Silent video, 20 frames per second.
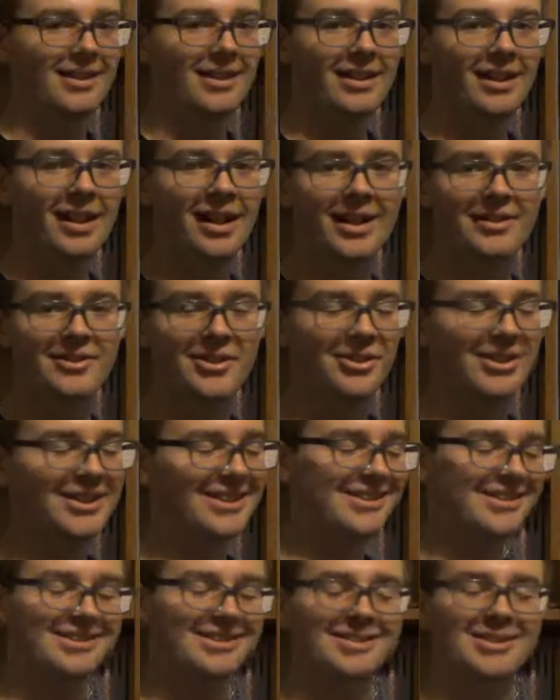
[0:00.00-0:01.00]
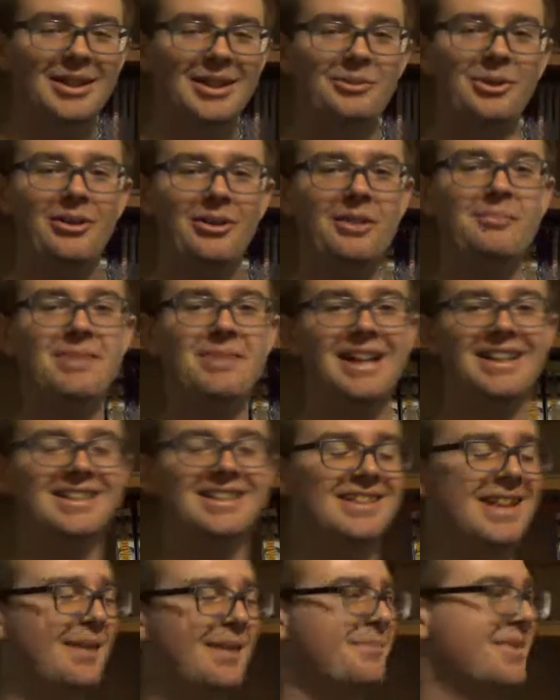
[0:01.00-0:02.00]
Hi everyone, welcome back to
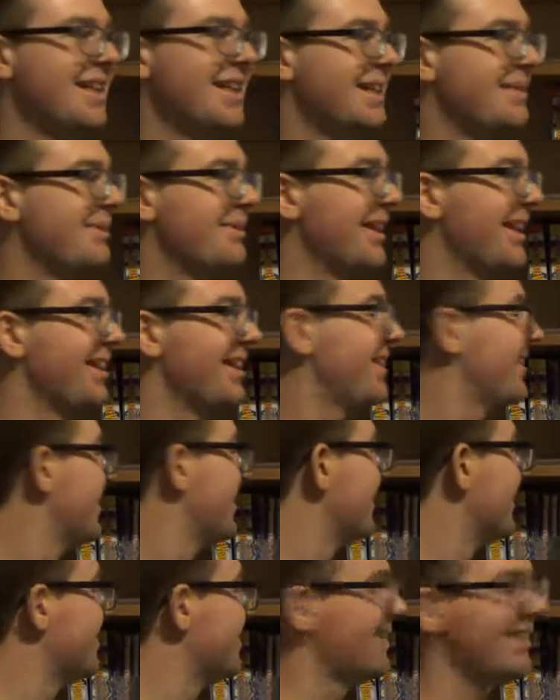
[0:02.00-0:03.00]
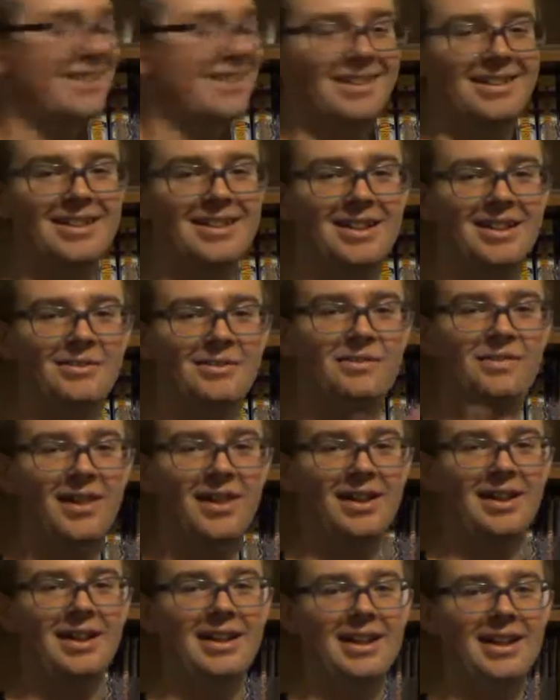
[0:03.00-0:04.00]
Sam's Explanations. I'm
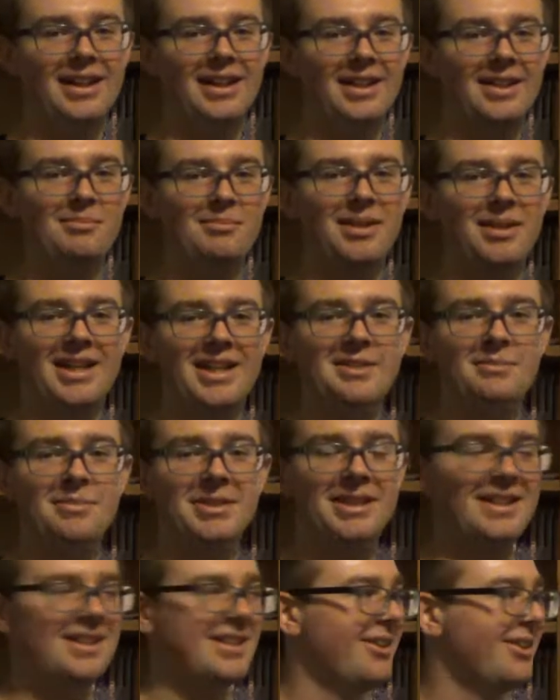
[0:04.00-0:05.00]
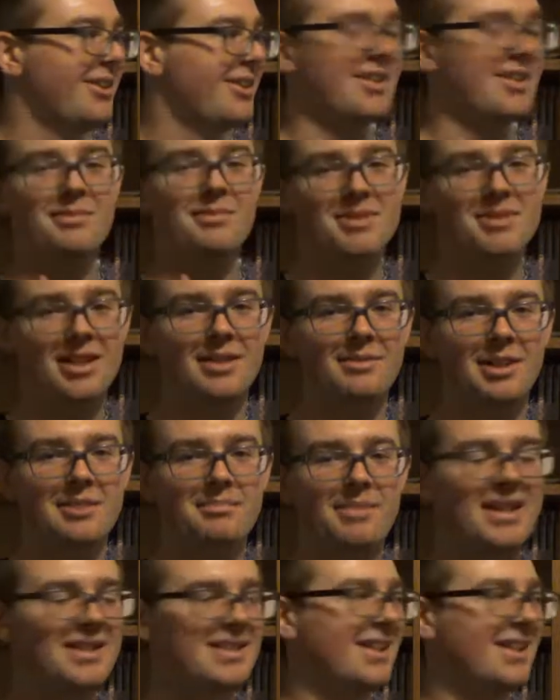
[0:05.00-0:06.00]
finally here in place of Benito because I'm so much
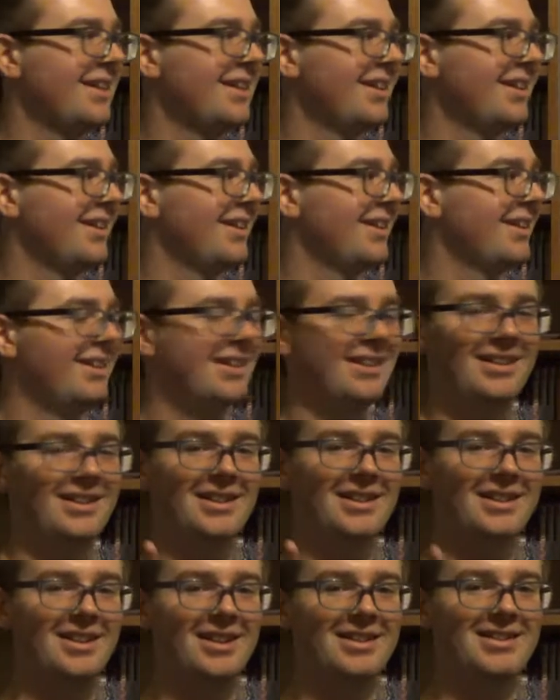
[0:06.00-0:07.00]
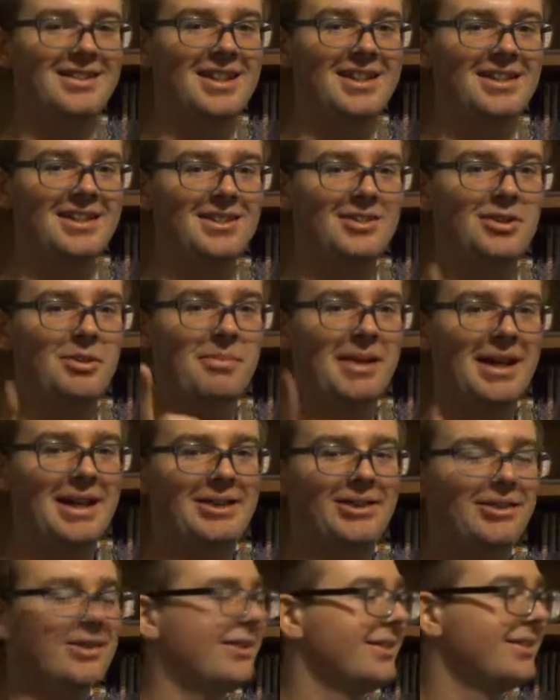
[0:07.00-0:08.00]
better at teaching you
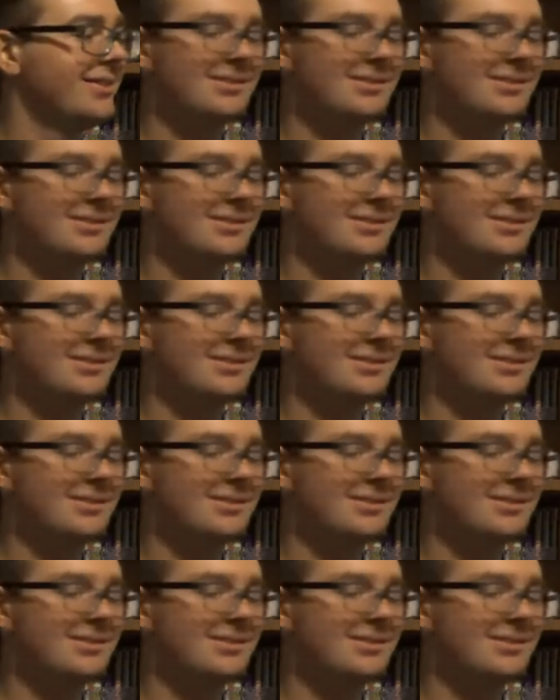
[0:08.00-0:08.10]
about...